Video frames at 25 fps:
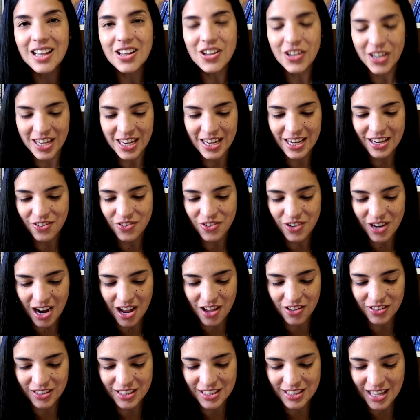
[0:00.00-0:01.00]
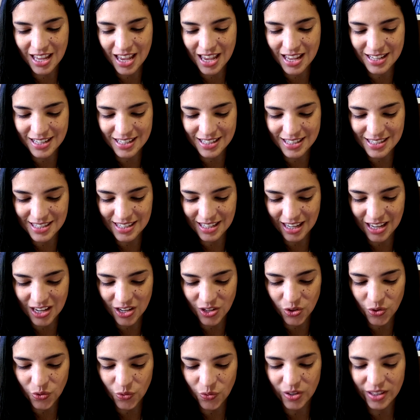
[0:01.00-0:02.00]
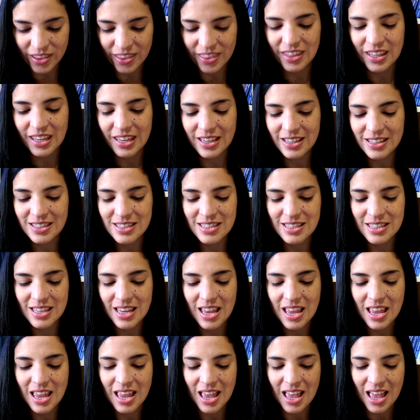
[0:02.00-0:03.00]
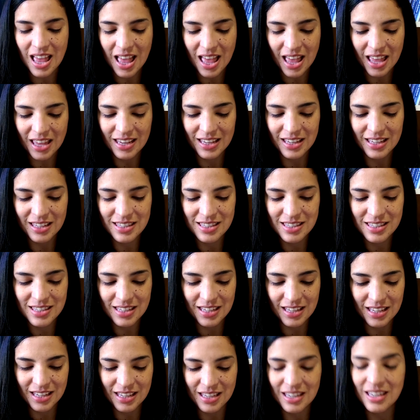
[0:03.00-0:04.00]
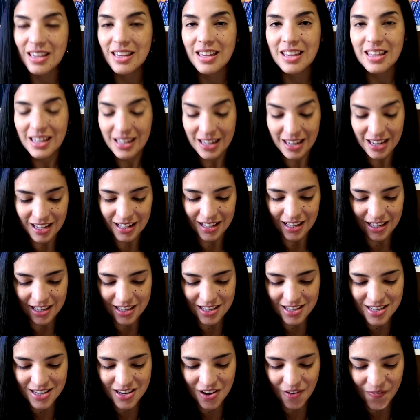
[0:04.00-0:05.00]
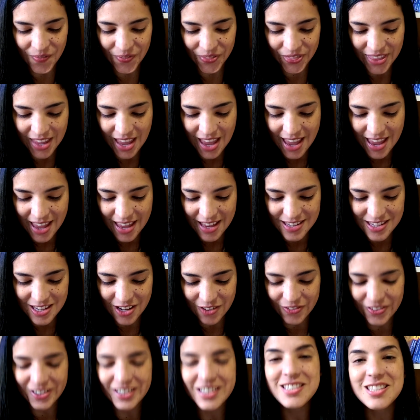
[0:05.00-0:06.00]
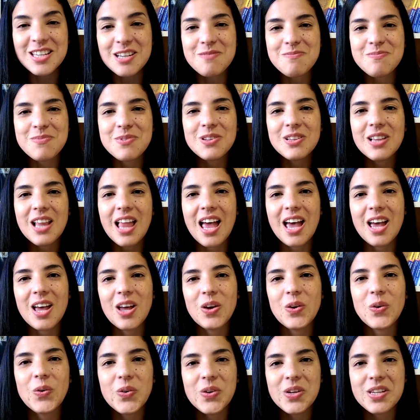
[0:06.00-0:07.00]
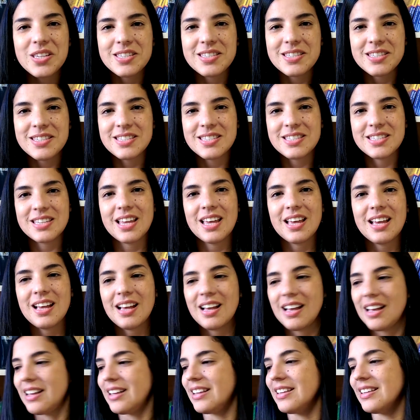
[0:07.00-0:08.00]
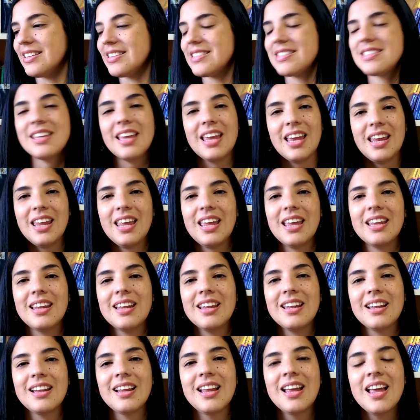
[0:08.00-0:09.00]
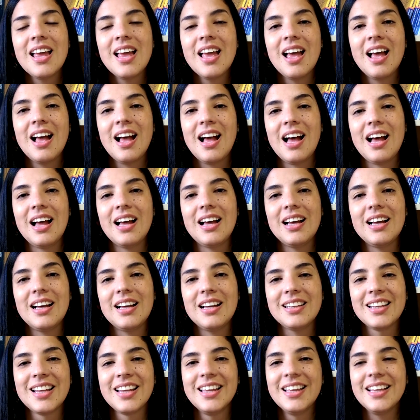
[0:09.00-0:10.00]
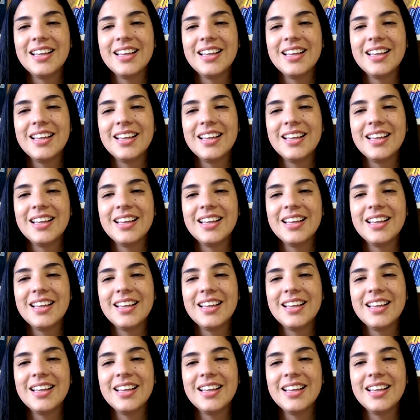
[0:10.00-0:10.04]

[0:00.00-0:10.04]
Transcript: looking around and seeing what things I see in English. So, for example, I was uh, sitting uh,